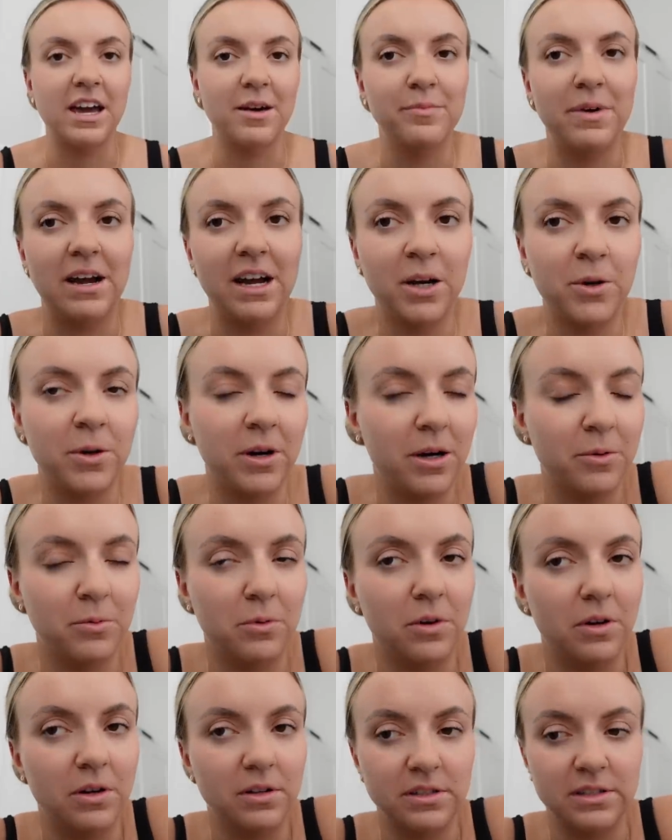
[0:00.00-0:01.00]
I'm back where I
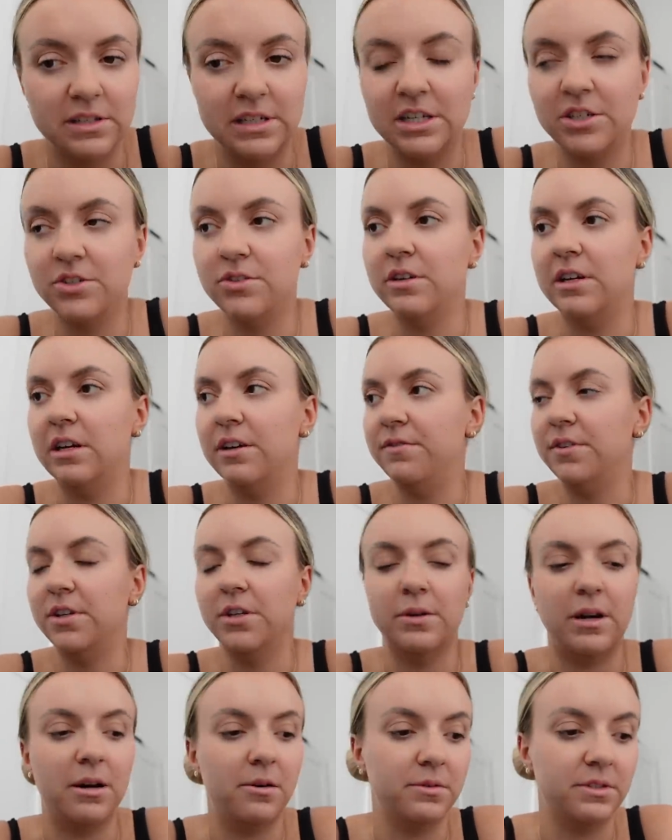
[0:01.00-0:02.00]
was literally a
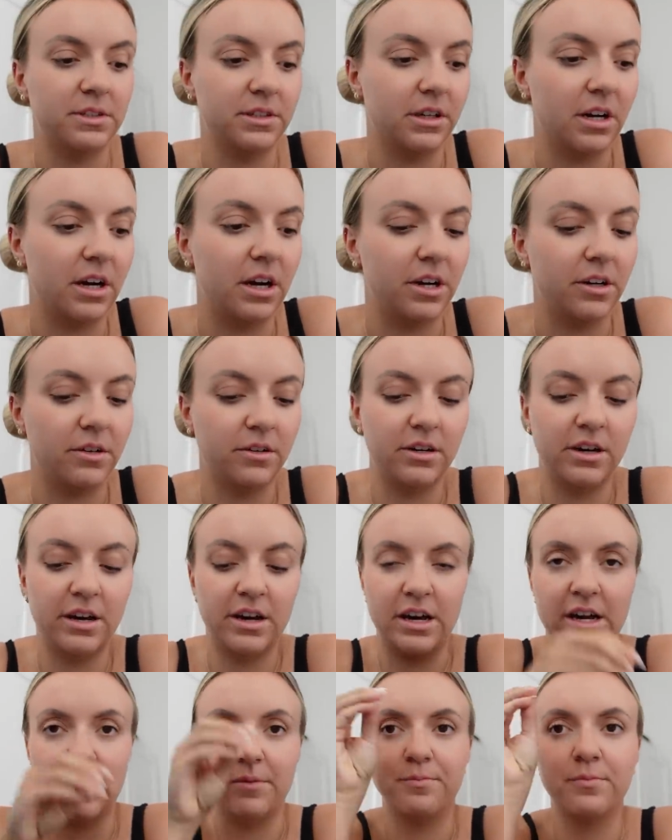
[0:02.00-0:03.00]
few hours ago.
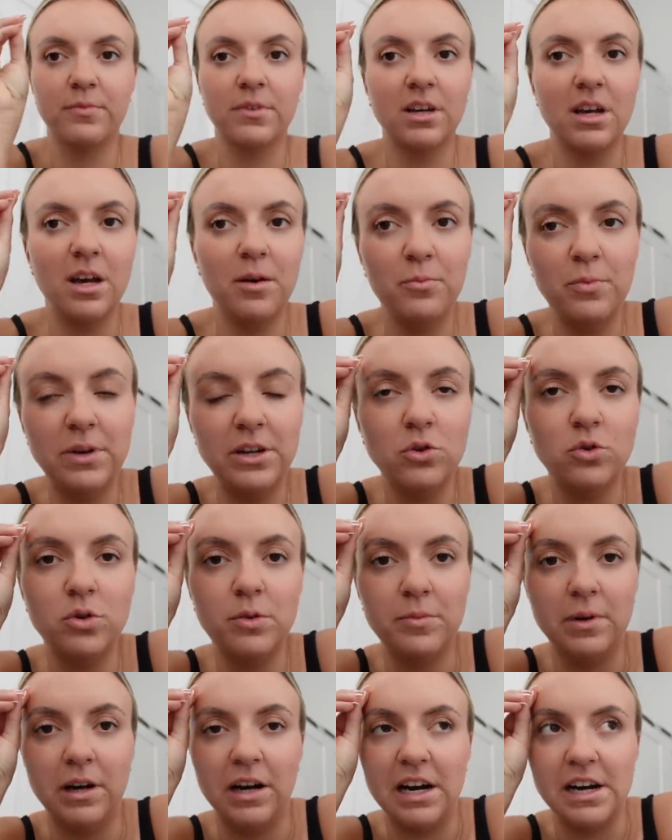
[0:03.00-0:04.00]
Um, can we
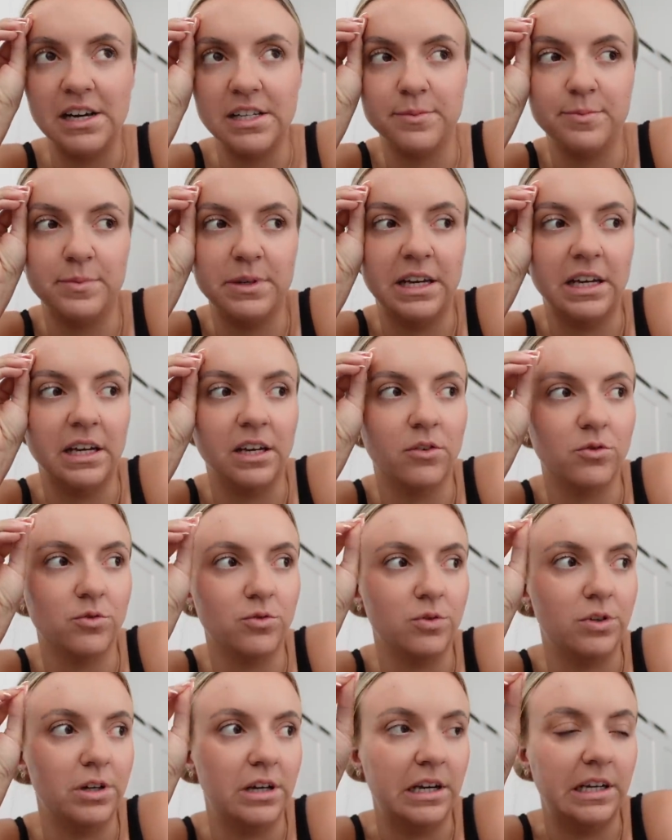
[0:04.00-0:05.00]
normalise being
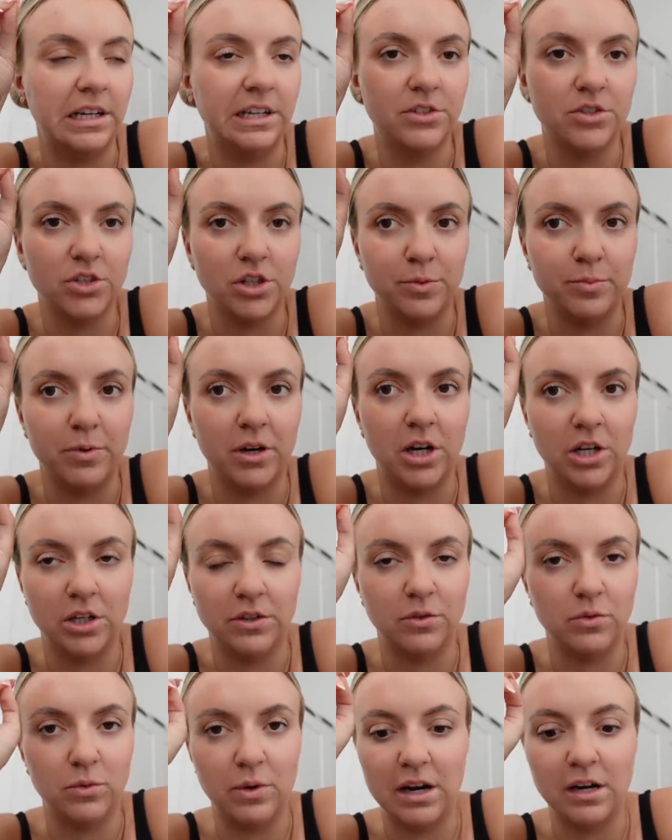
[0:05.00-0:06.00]
really super
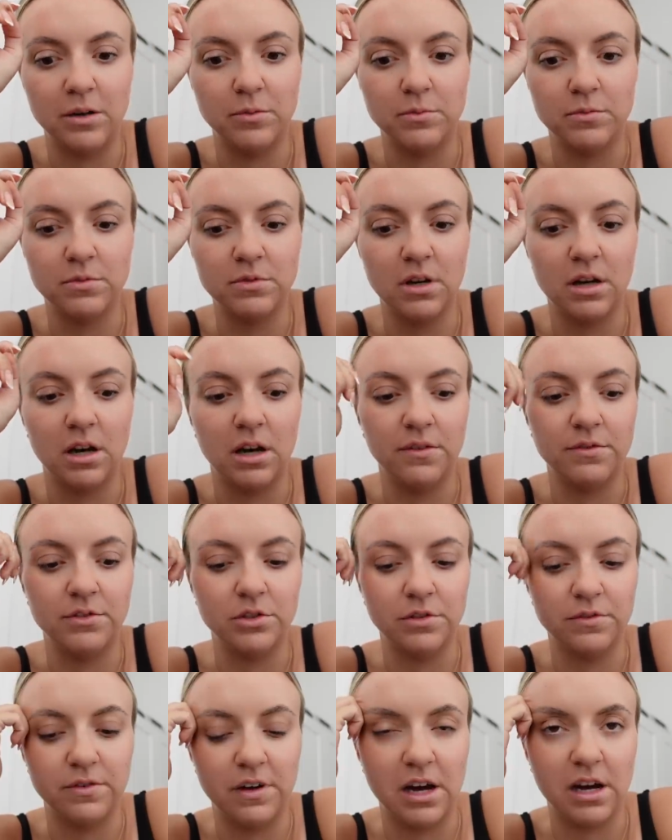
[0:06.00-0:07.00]
overwhelmed after
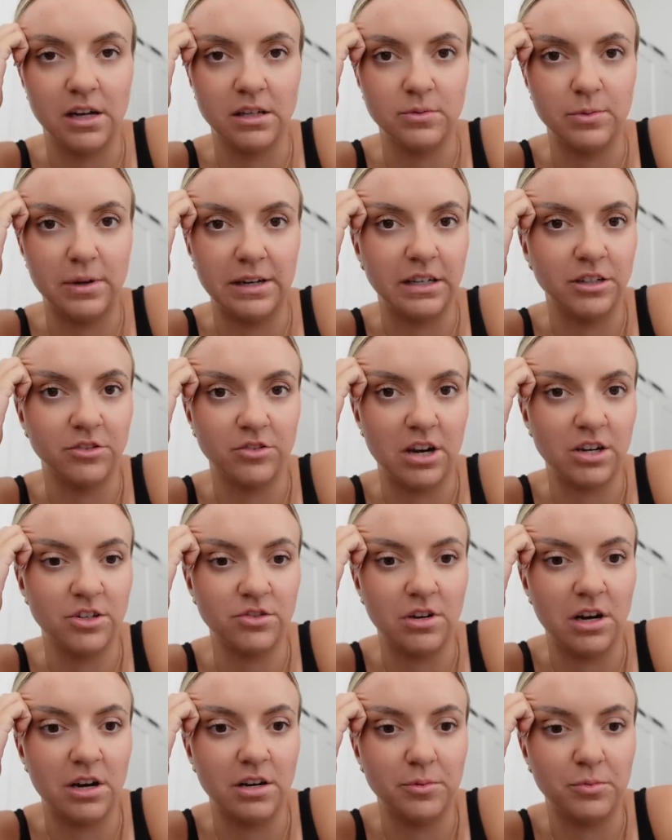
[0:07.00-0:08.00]
your first wedding dress
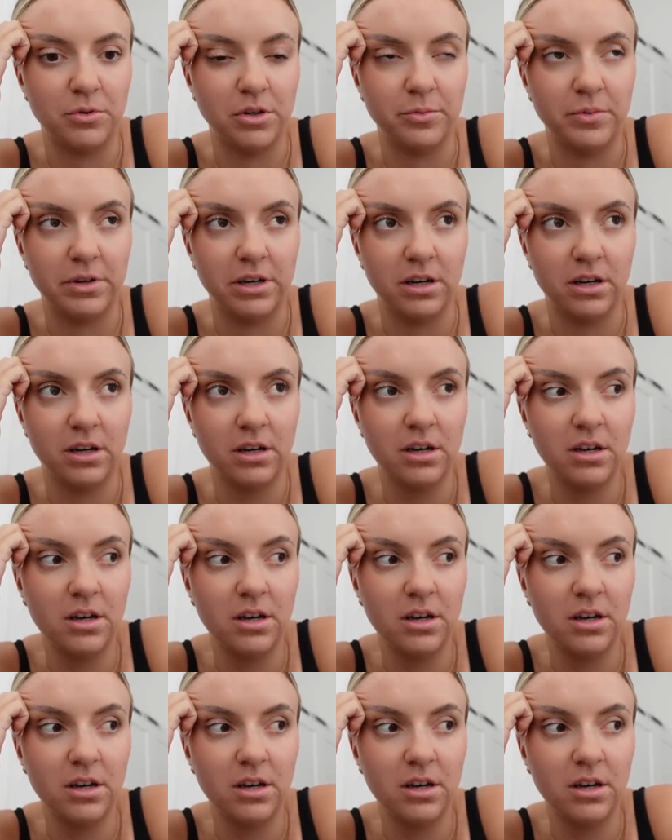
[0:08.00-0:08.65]
trial appointment?